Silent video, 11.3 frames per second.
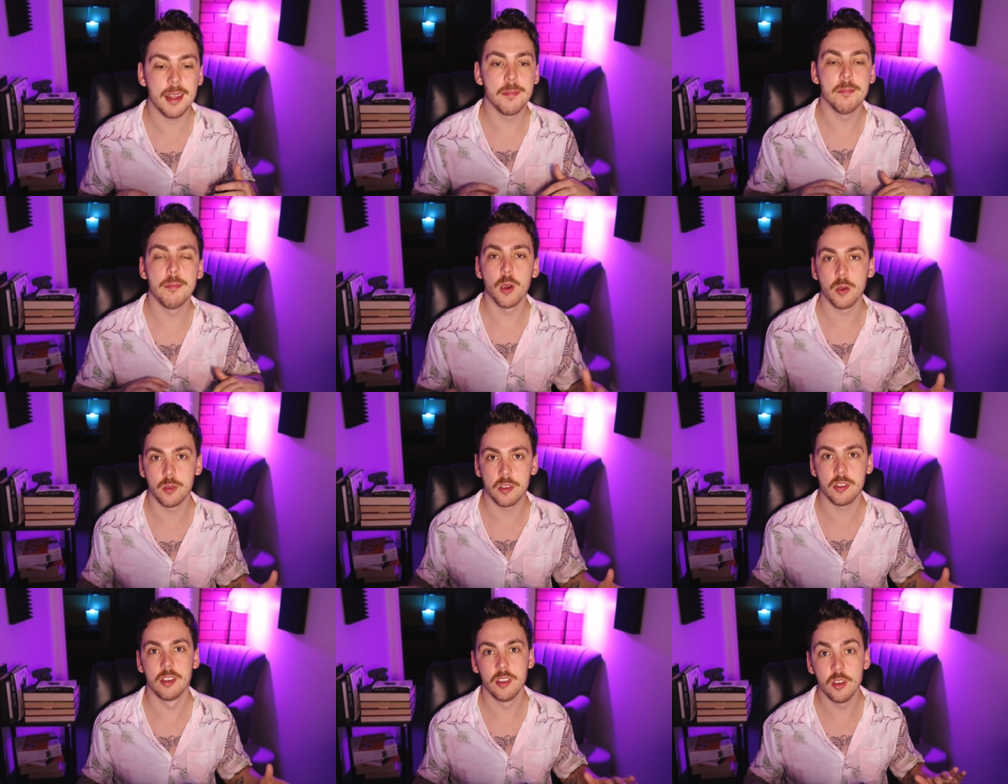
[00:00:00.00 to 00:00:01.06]
At
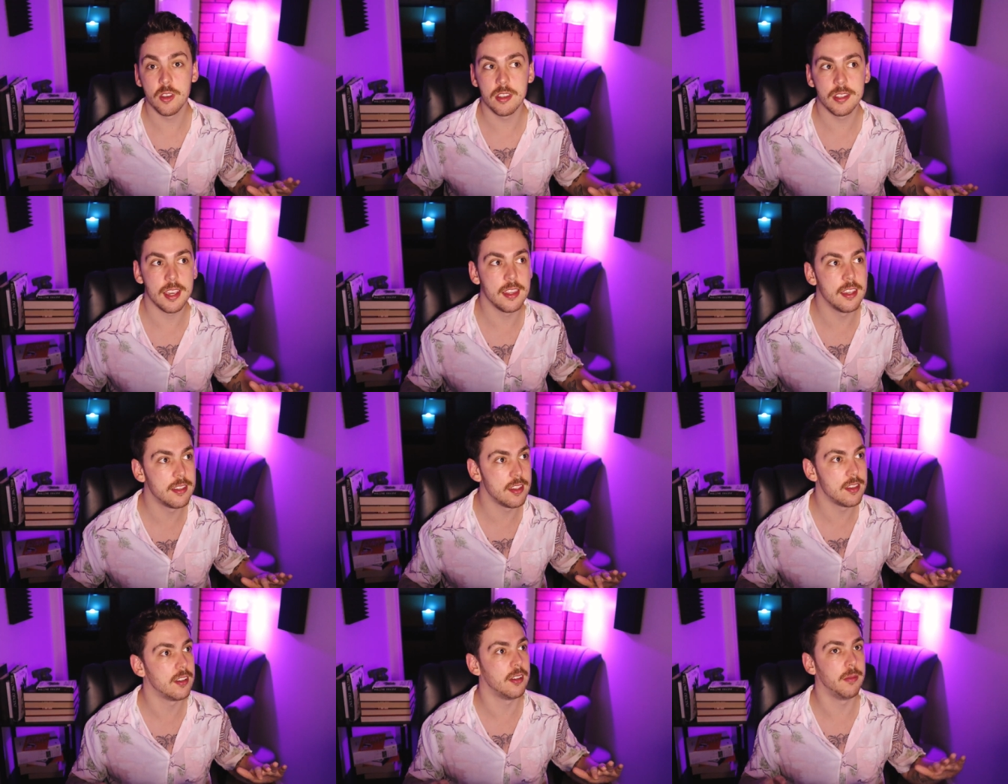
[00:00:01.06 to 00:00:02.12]
most, you could say this
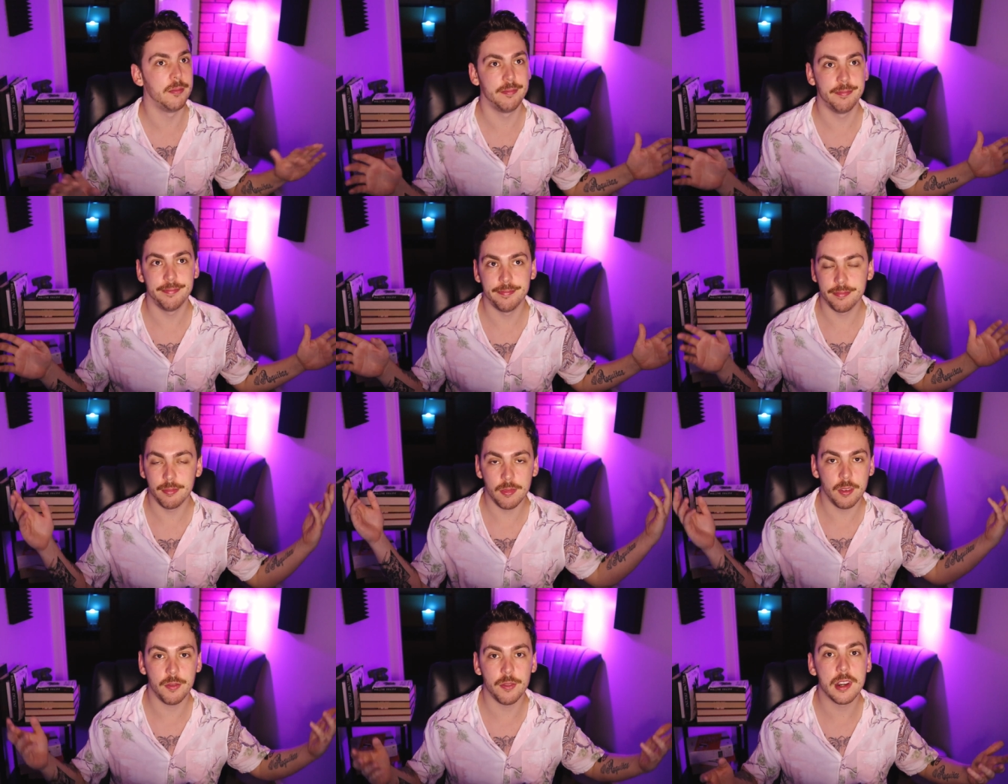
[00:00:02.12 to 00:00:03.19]
is a
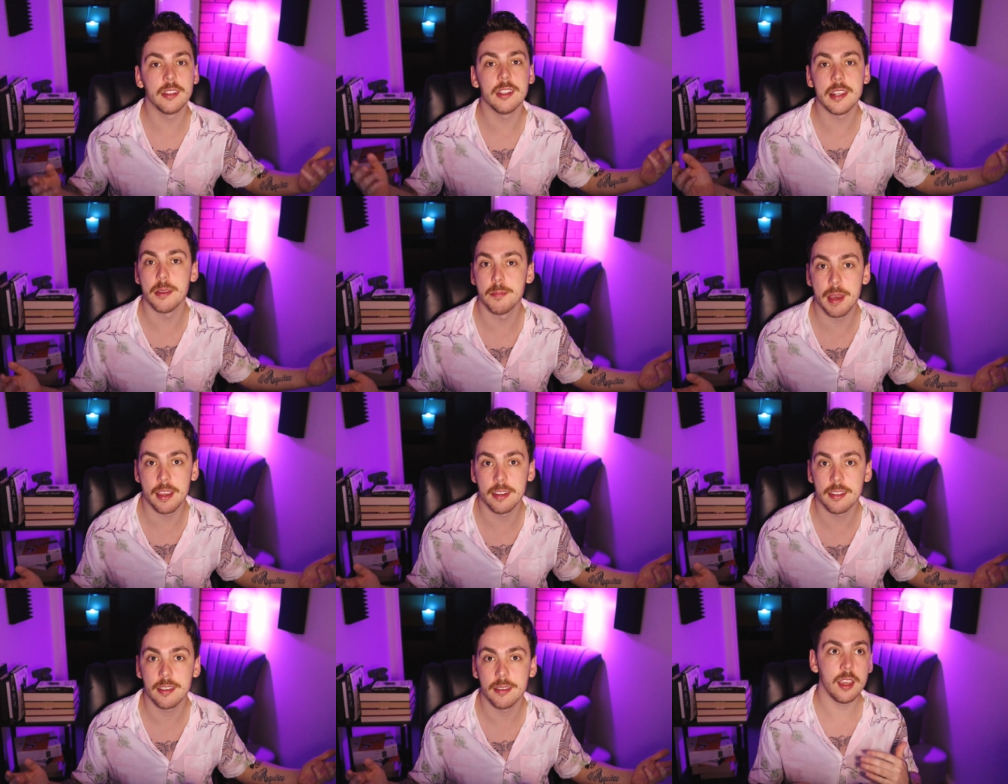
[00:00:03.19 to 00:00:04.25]
friendly
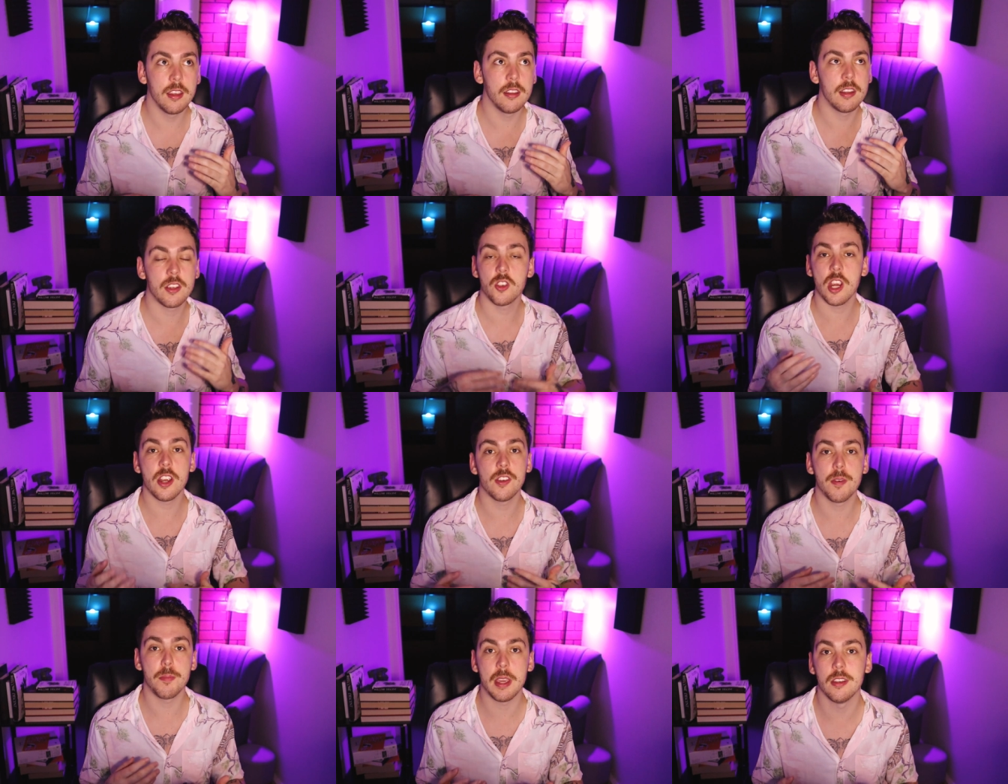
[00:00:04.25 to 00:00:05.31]
debate. An exchange
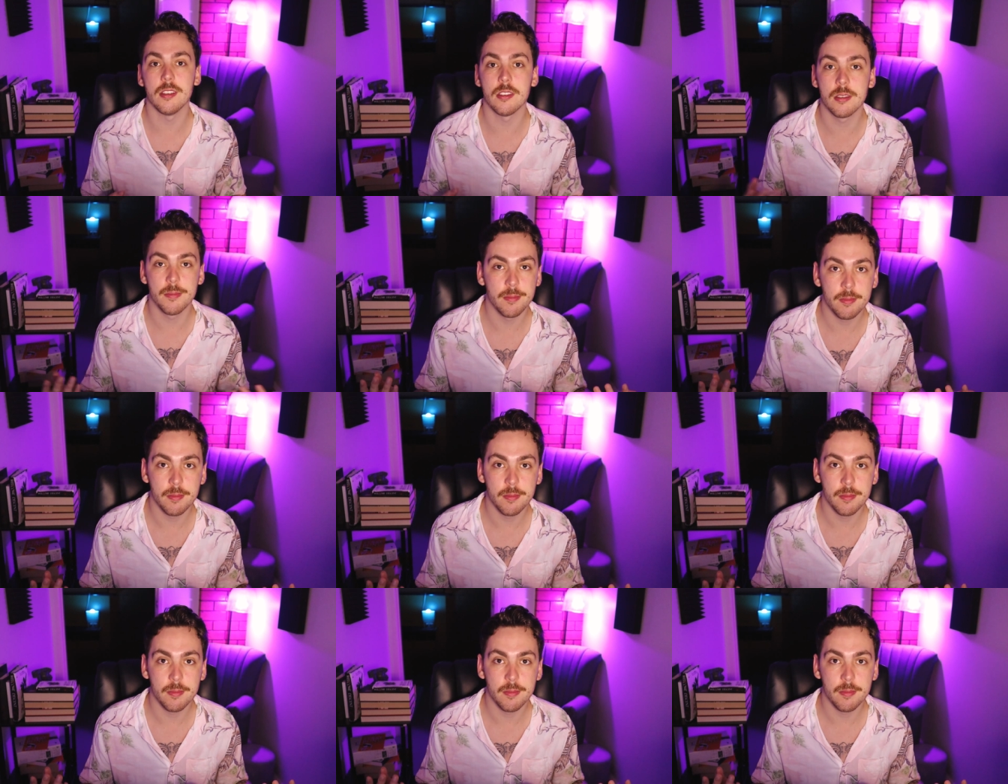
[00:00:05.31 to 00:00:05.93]
of opinions.